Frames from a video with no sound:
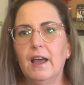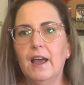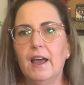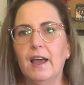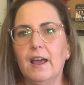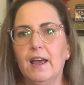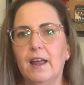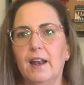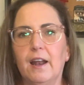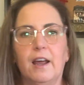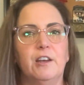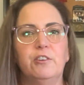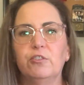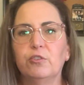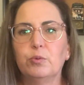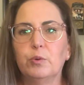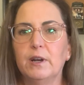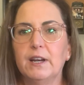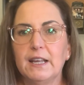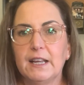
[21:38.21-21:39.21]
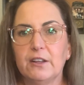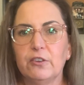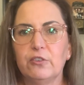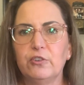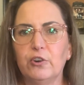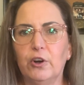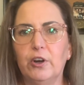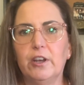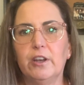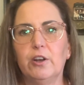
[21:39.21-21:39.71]
and I just want to get
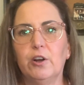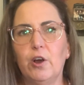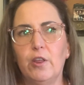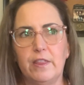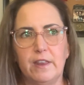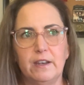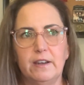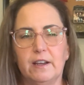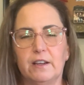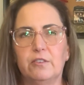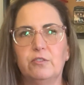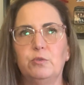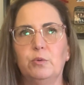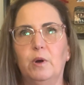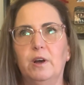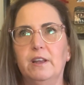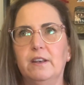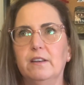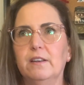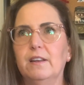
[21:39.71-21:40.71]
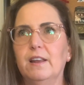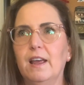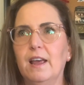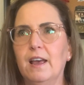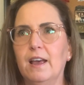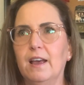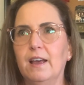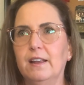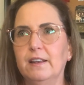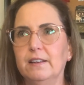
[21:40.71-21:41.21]
started on the next one
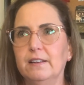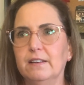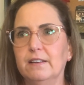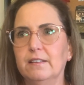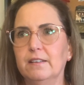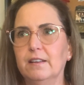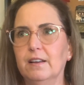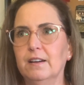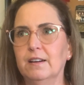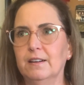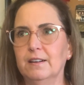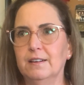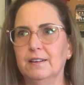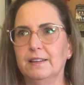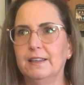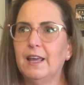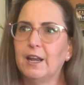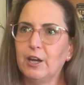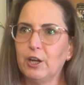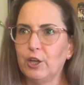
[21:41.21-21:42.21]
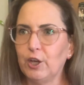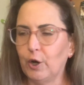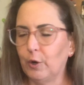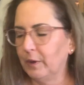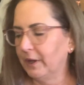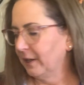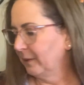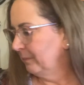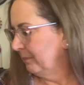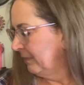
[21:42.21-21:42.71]
and get it
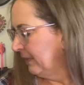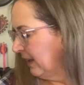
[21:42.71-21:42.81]
going.